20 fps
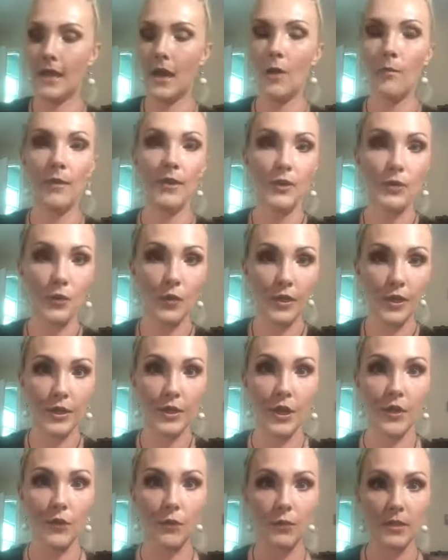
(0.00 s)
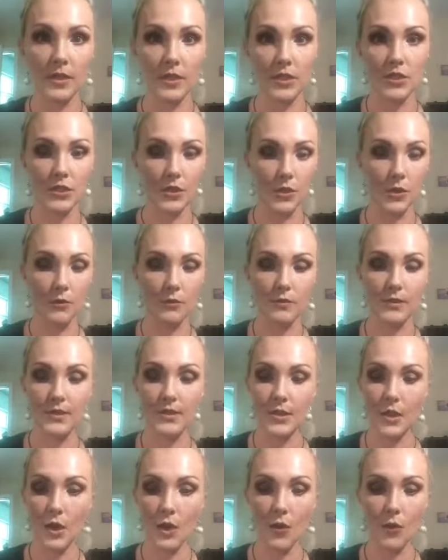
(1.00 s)
I'll be doing another one soon.
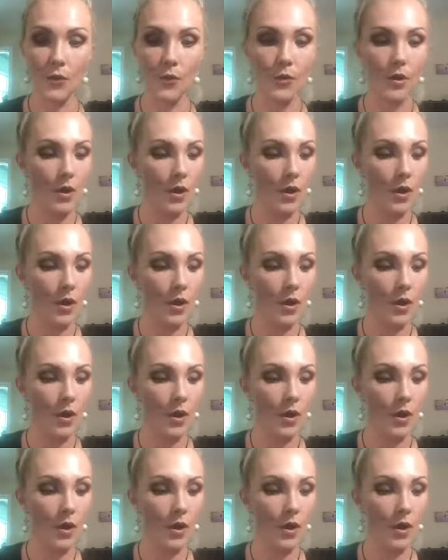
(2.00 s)
So